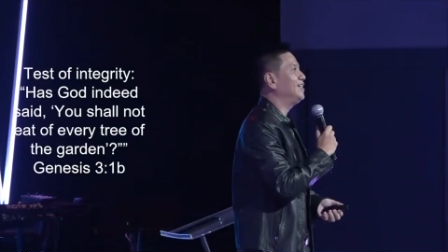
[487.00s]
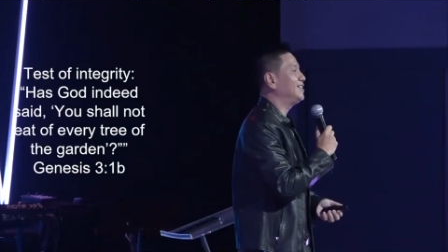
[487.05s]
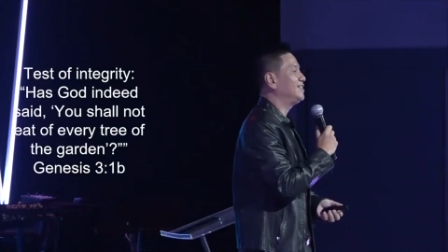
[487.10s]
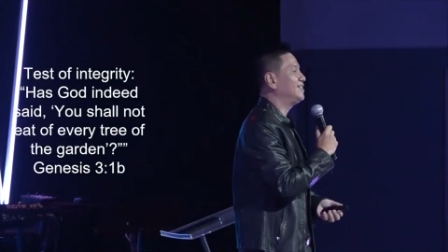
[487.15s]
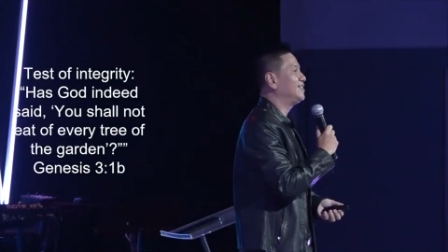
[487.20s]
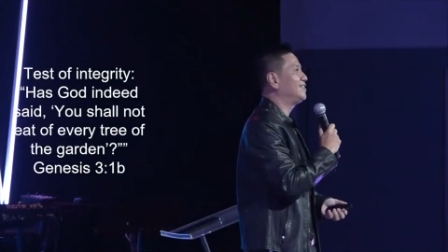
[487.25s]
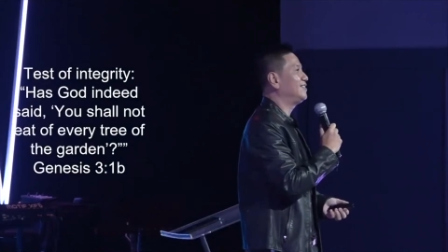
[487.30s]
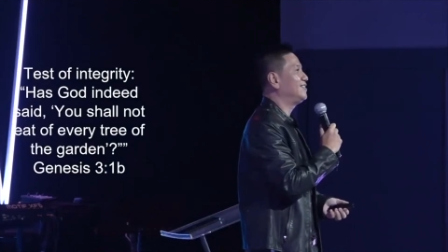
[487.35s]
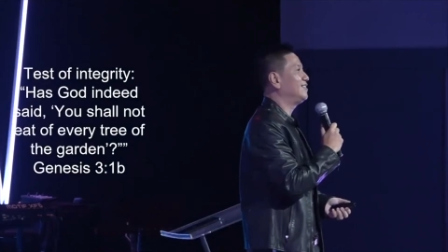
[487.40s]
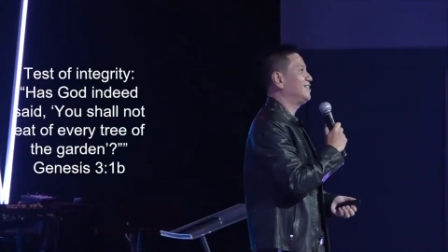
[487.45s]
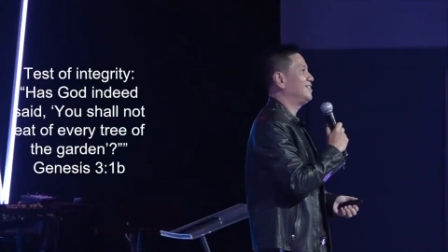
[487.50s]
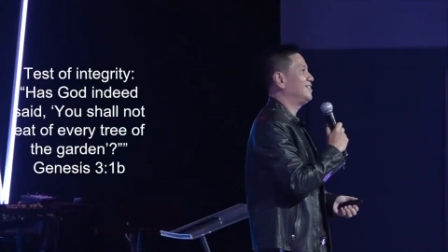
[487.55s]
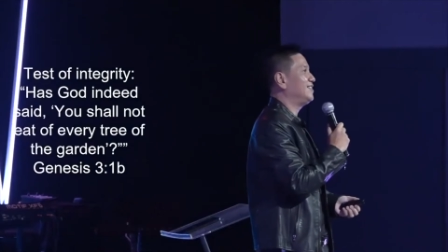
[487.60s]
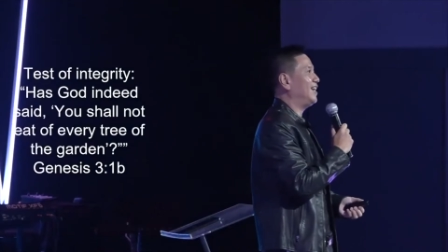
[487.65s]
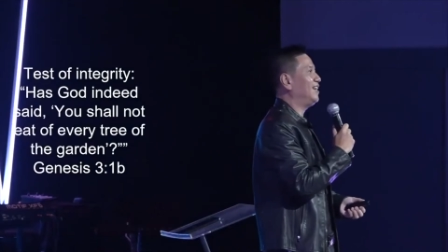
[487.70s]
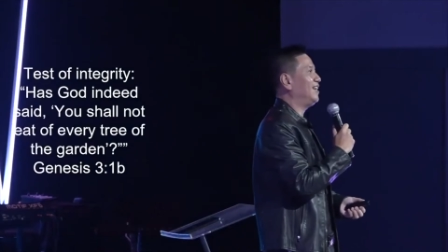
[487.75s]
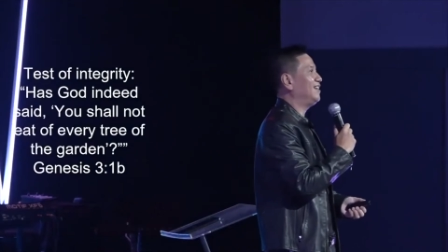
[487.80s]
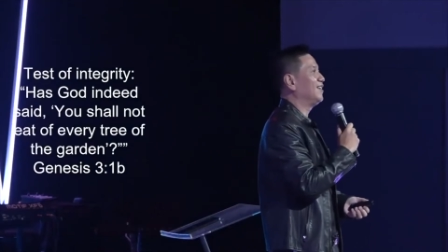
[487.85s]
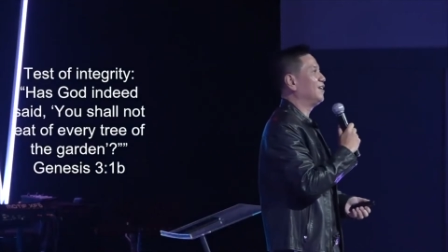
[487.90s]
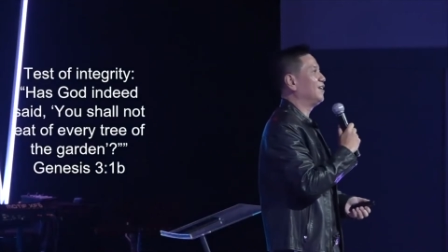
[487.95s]

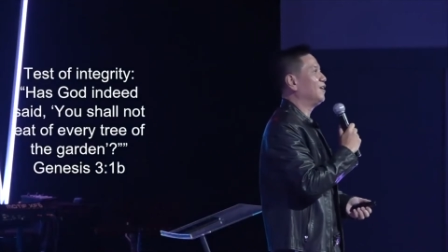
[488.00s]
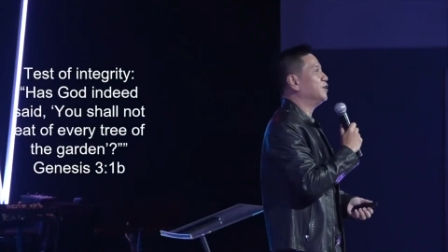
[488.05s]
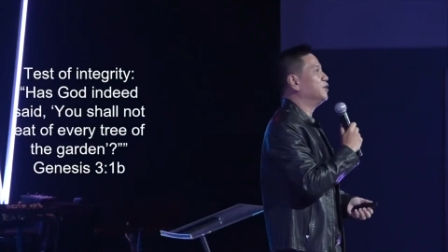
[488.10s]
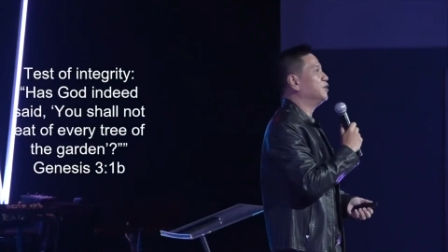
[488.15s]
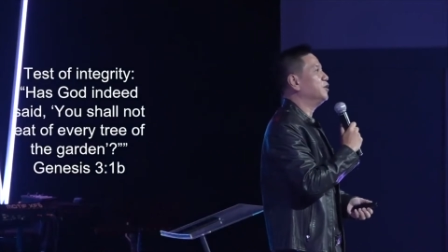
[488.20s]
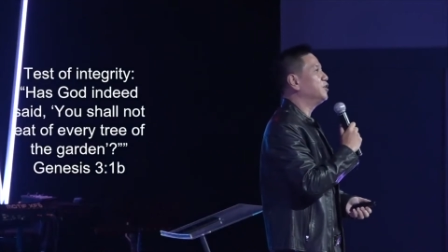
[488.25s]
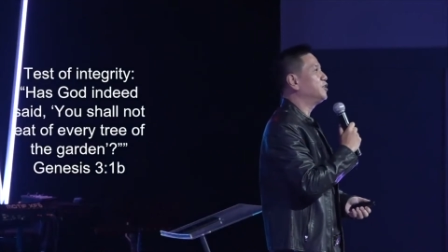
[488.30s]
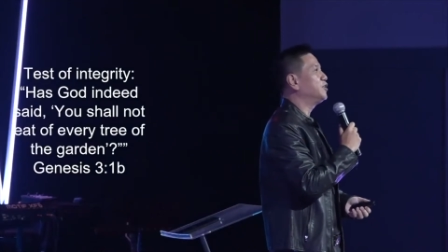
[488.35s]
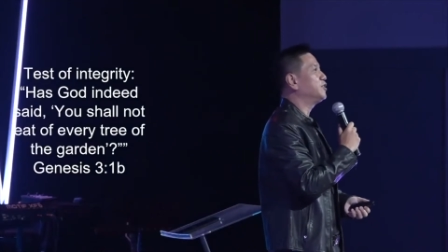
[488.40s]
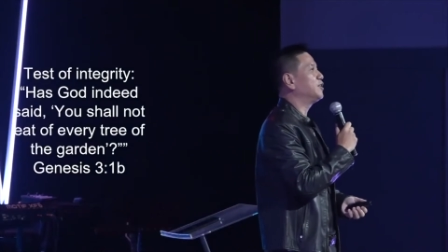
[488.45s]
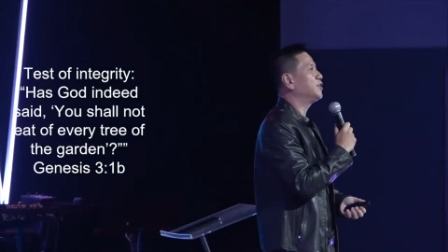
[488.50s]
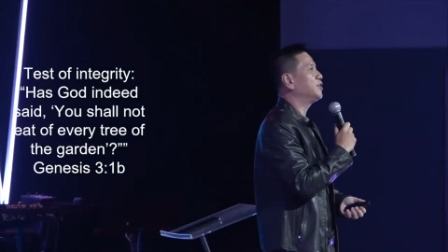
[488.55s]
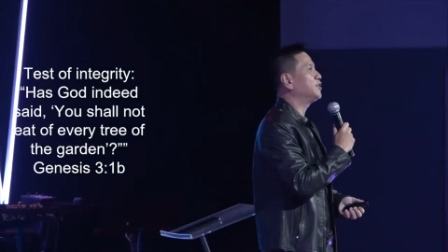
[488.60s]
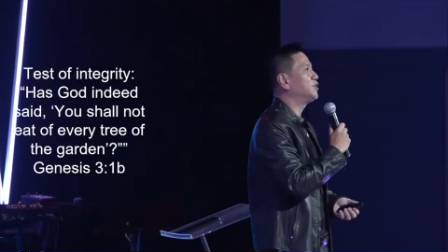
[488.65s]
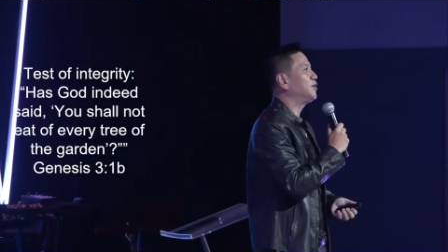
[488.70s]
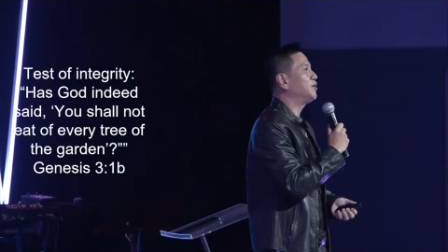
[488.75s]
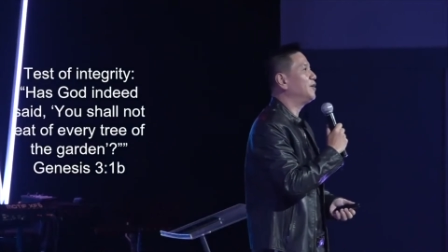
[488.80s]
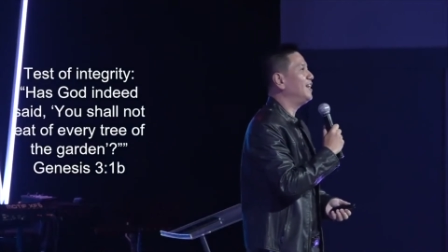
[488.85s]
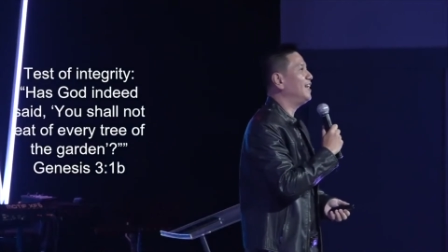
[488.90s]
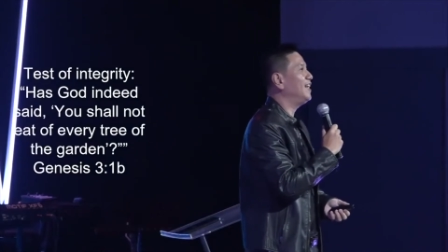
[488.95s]
said, You shall
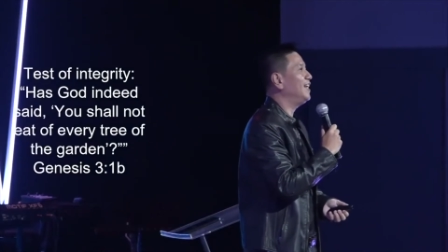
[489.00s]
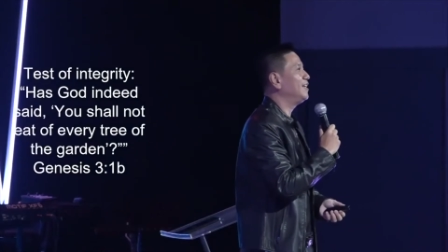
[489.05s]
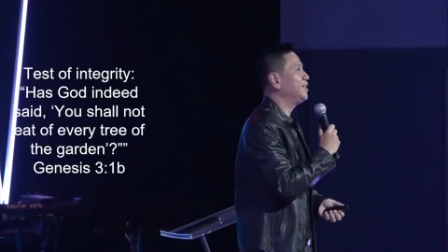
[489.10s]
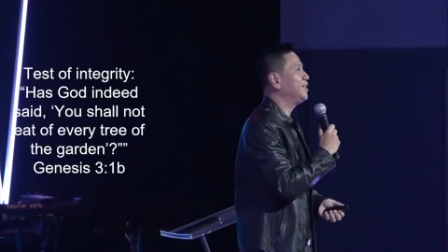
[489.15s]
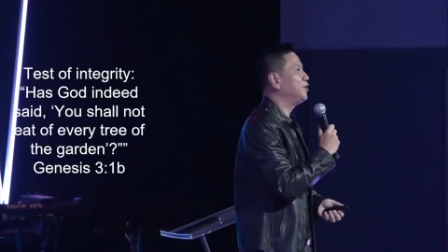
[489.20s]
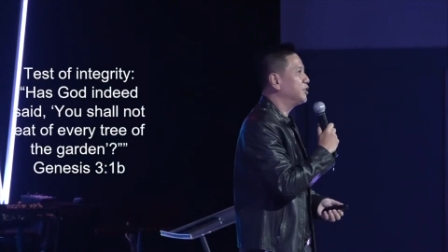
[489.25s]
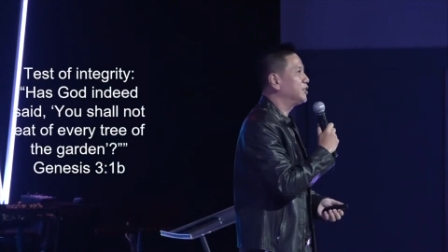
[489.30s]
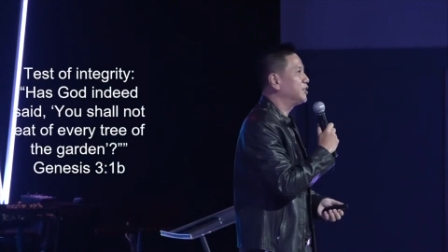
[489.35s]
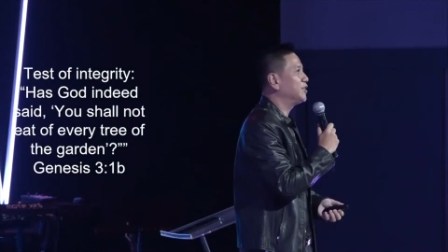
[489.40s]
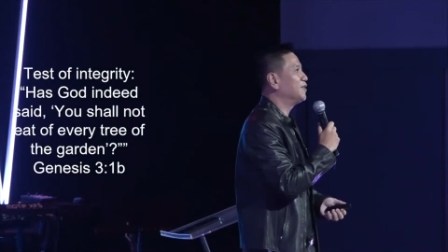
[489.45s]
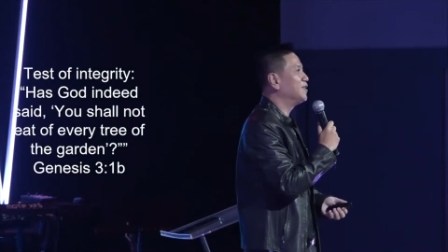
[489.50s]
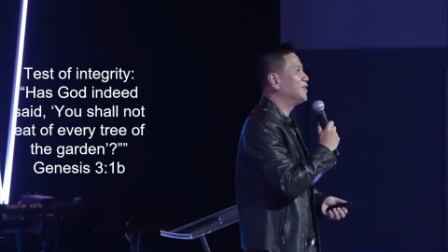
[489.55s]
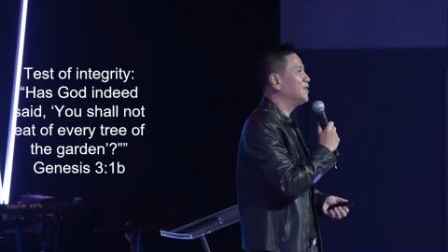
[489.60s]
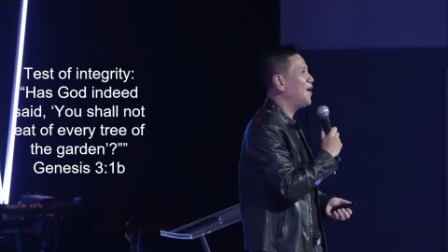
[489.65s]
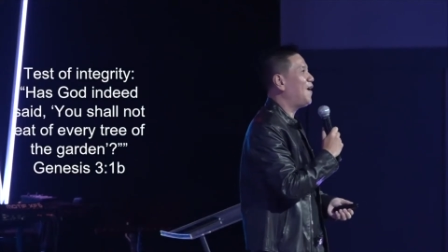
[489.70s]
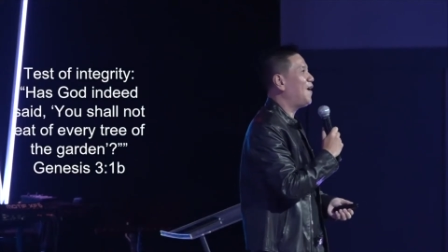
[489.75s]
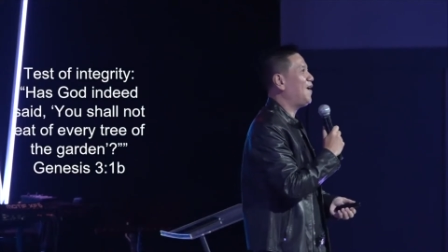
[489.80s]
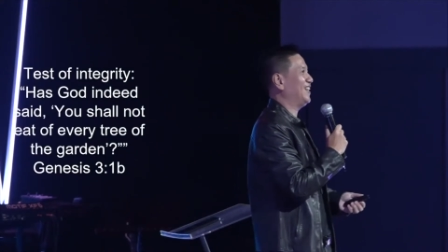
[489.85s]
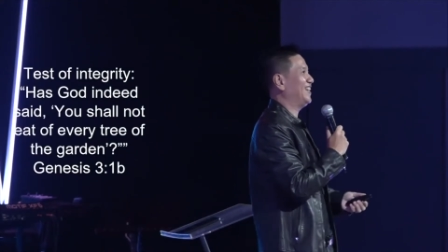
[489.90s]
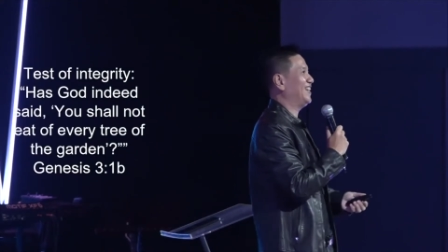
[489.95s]
surely, you shall
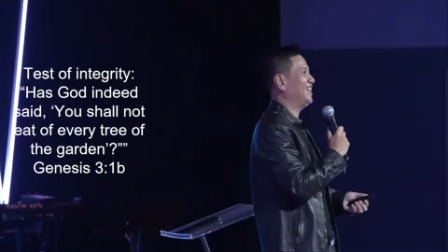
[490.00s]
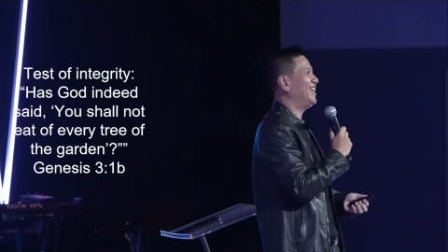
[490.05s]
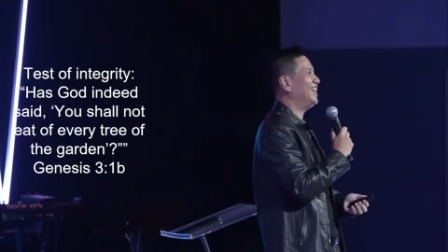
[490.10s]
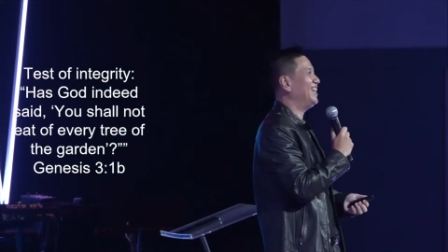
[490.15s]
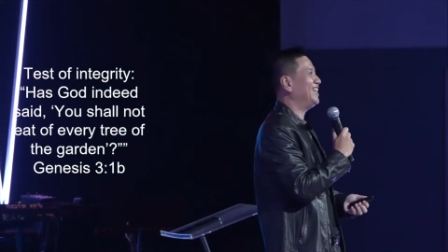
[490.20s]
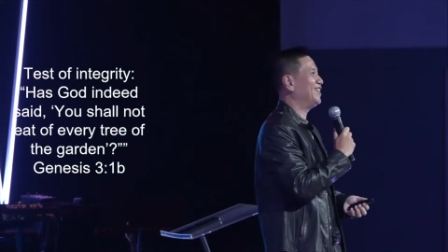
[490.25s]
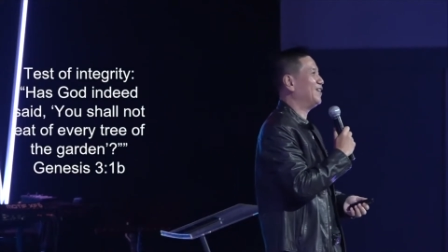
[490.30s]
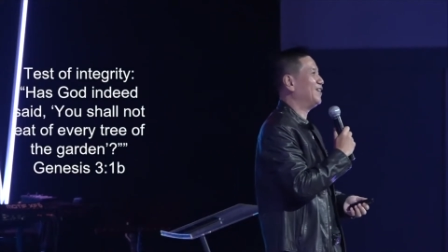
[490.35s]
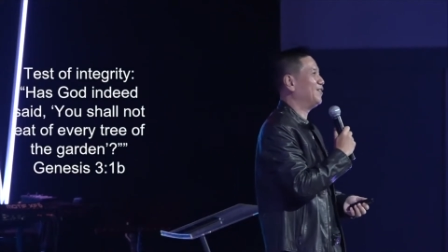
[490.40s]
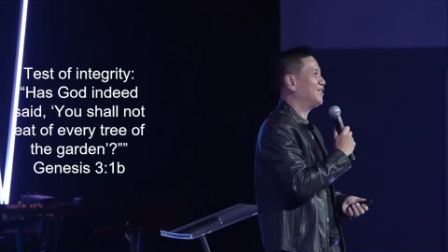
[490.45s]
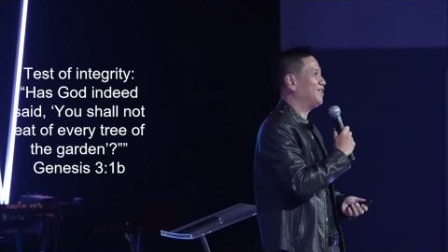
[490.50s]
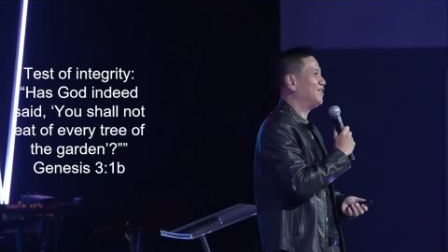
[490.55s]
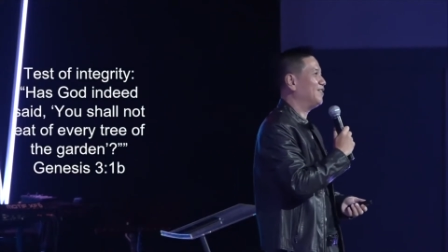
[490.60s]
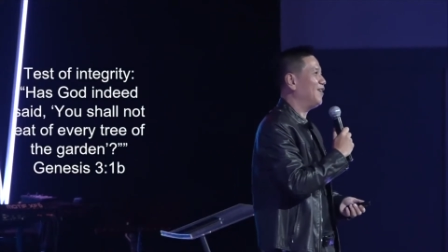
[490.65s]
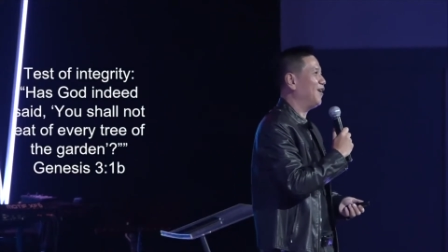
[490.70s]
not eat the,